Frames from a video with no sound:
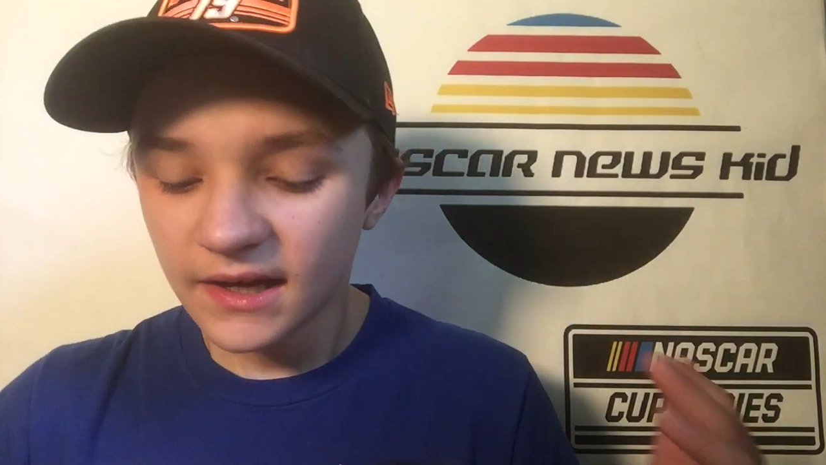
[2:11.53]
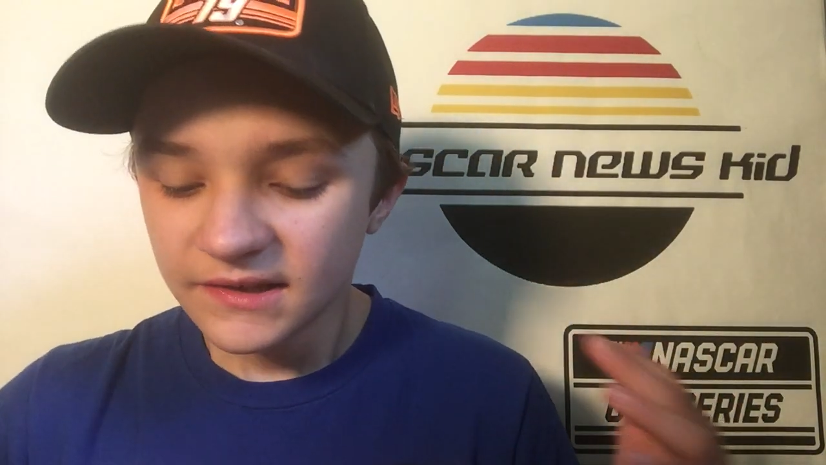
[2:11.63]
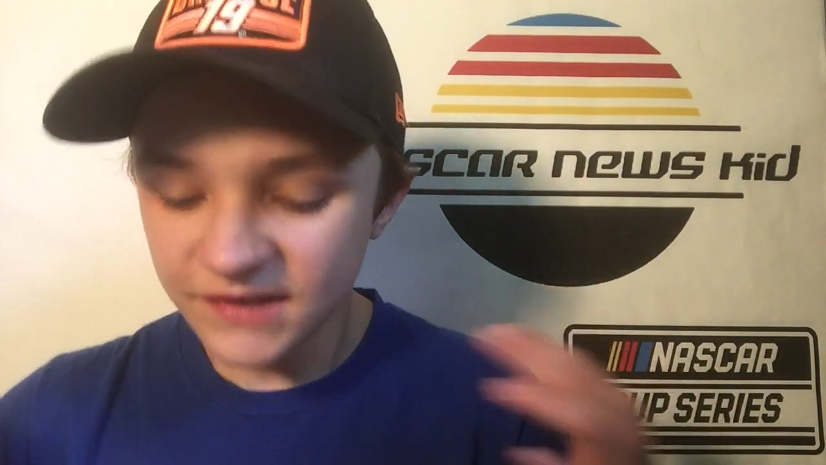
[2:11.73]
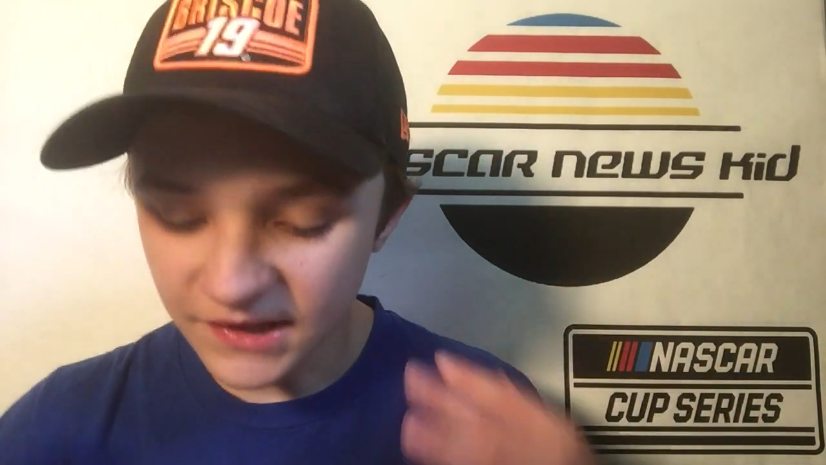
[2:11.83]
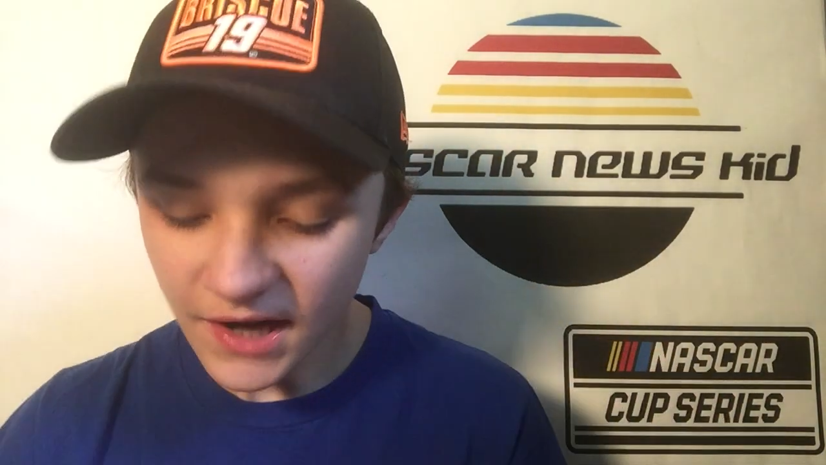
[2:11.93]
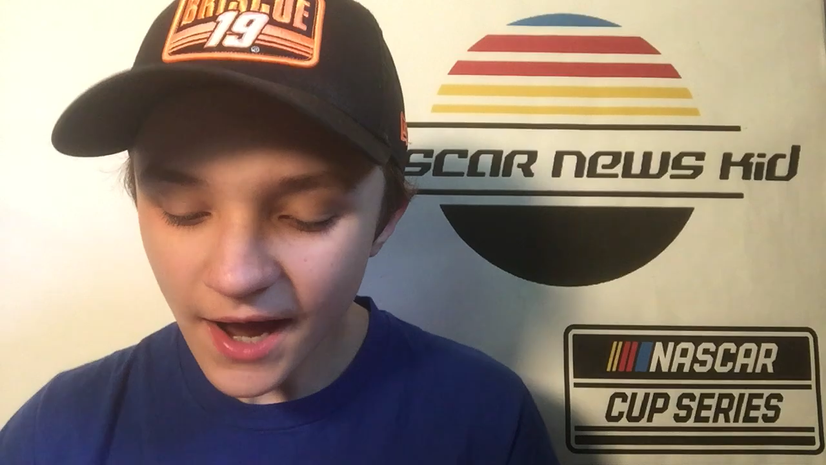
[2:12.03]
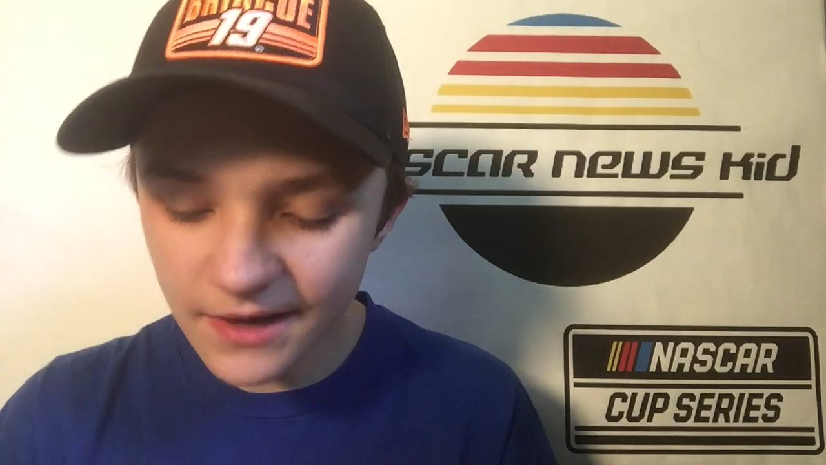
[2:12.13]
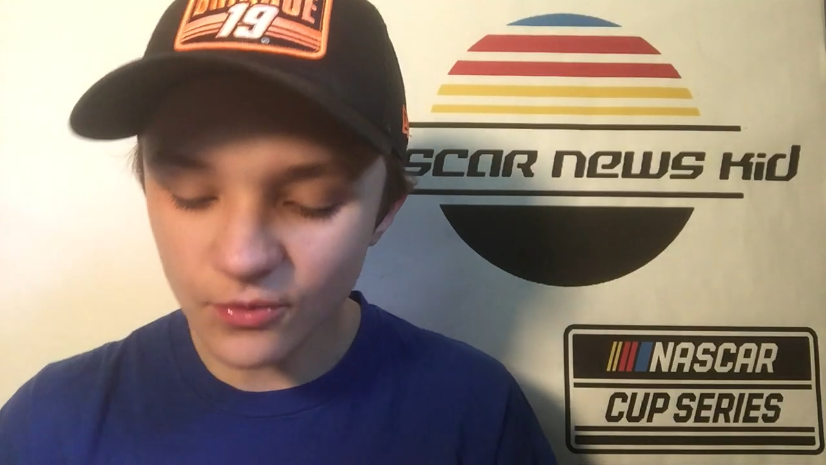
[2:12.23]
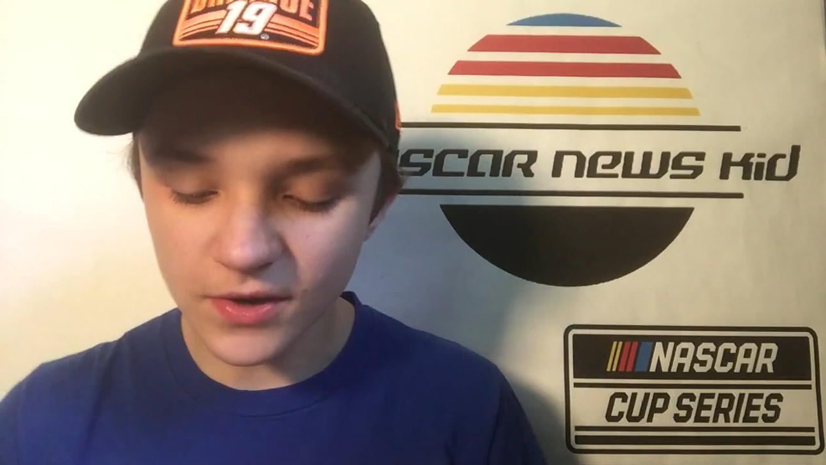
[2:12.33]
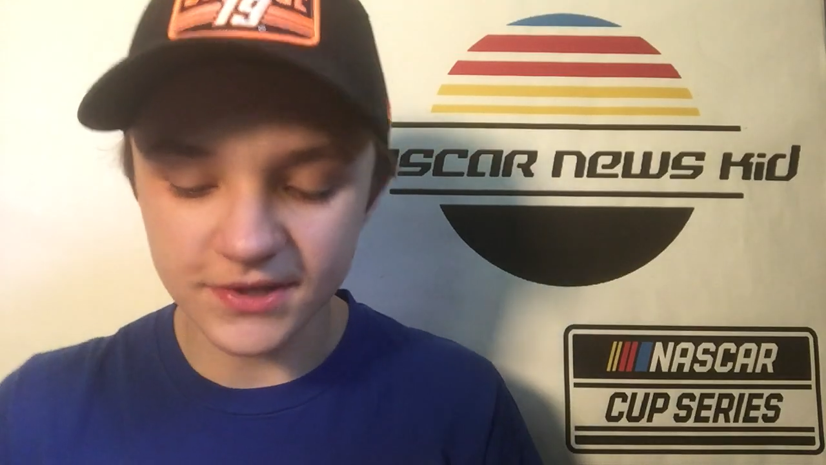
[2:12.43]

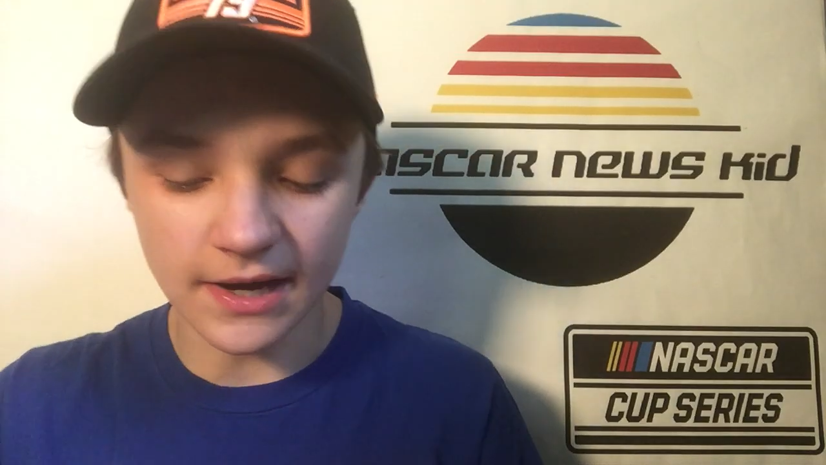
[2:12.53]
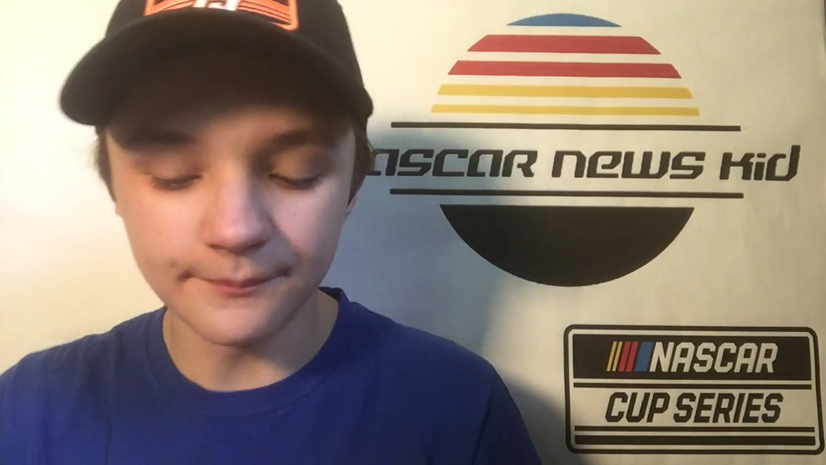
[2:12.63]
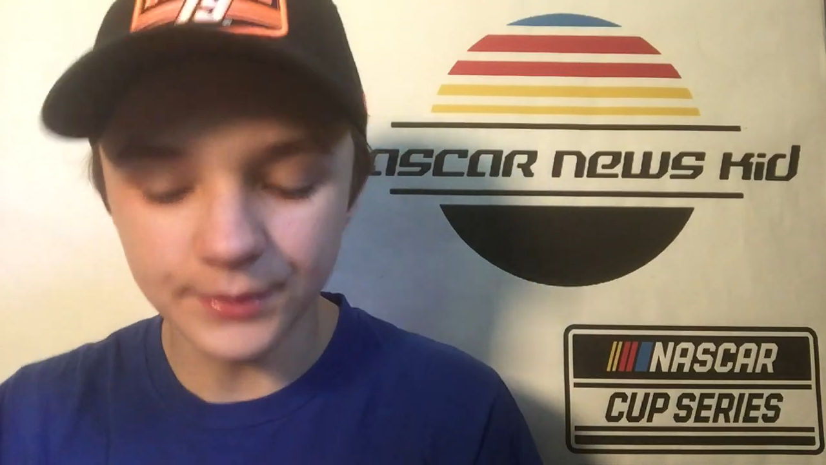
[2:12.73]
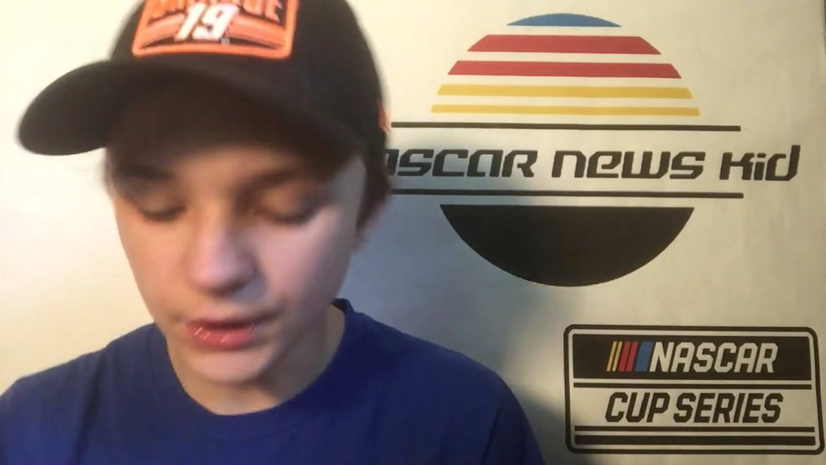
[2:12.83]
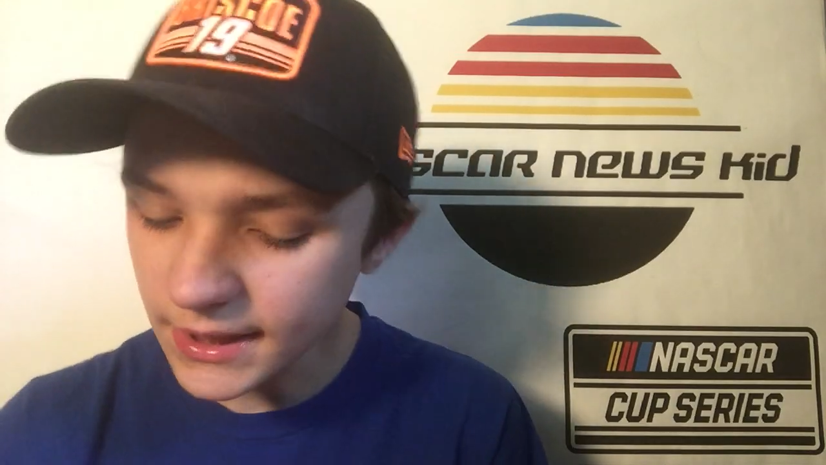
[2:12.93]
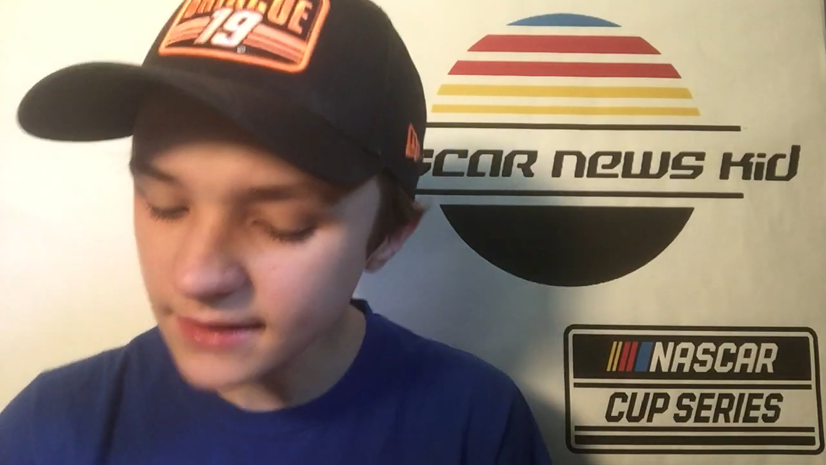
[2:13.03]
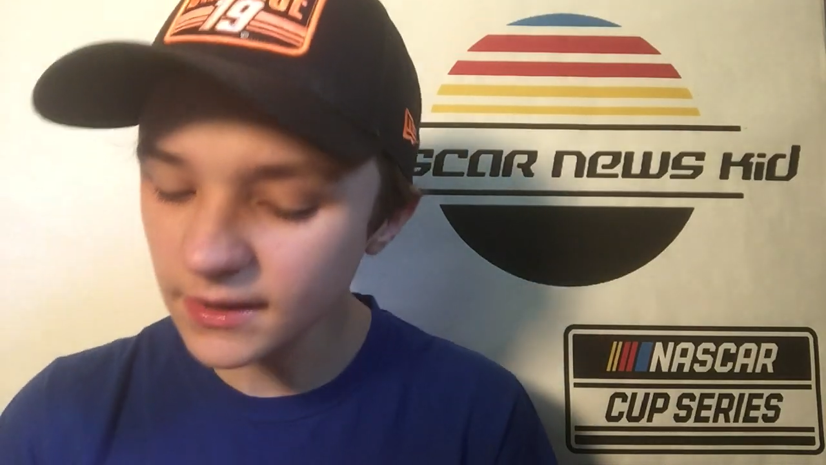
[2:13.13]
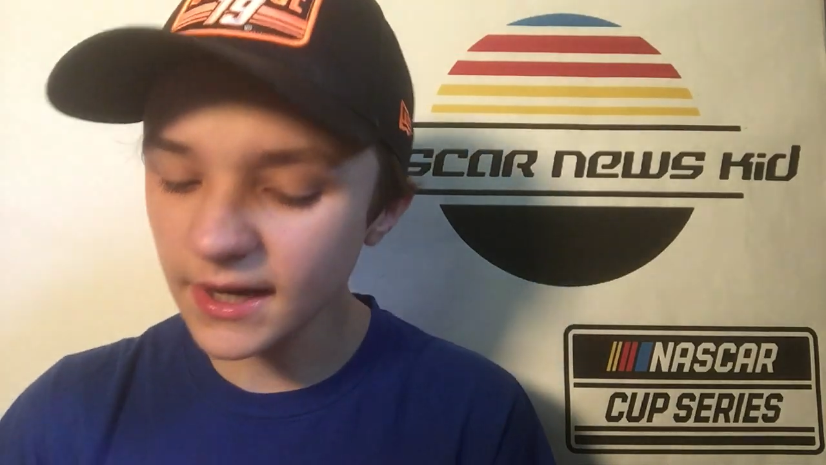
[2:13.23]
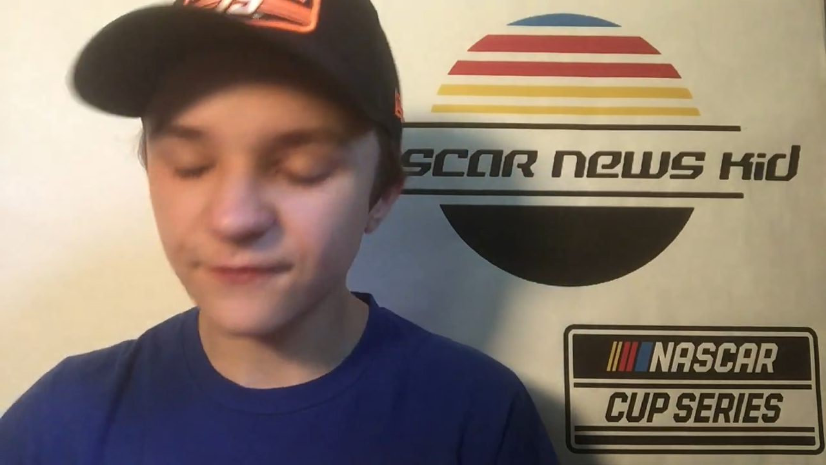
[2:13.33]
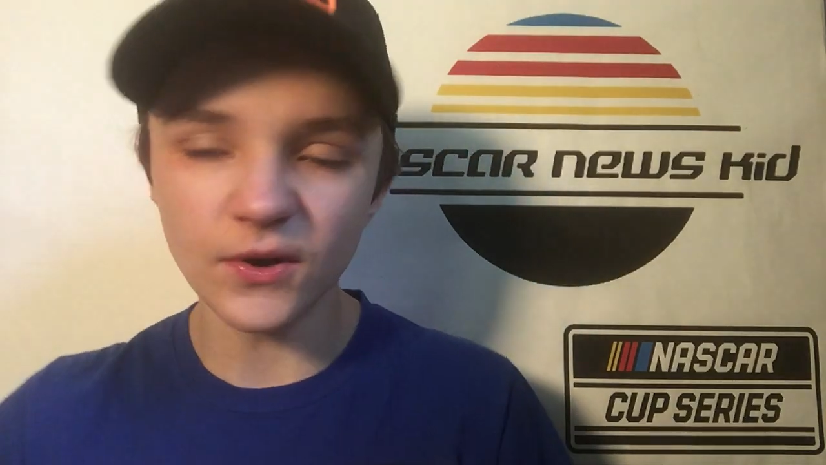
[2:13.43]
Tonight was
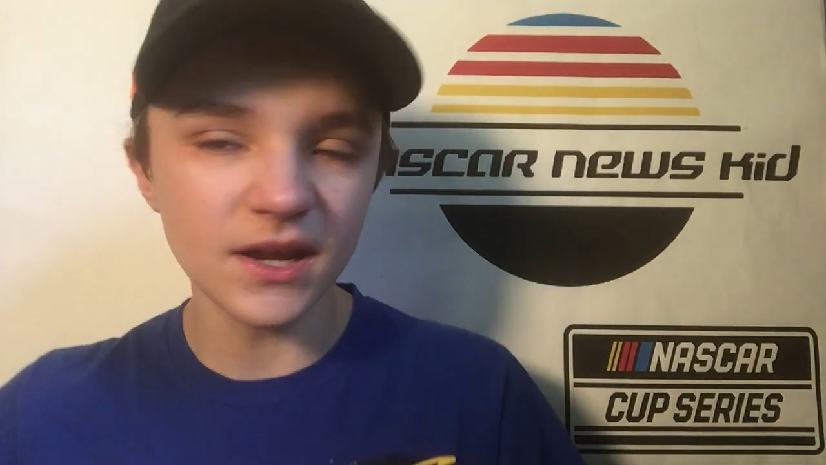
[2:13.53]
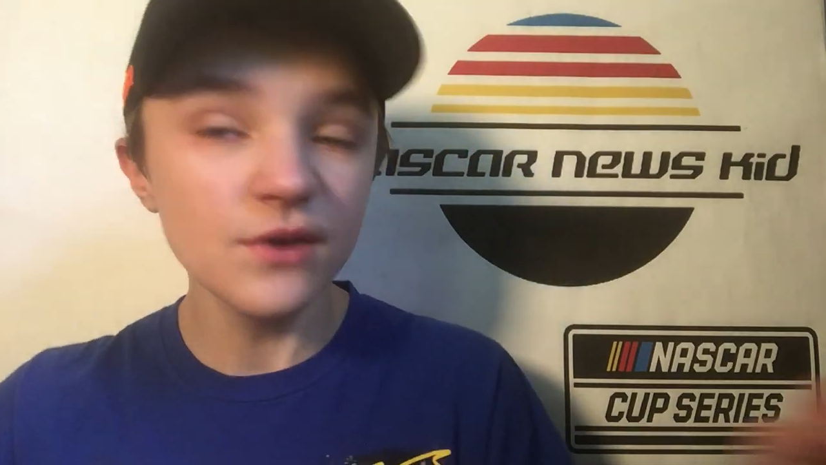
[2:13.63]
completely different.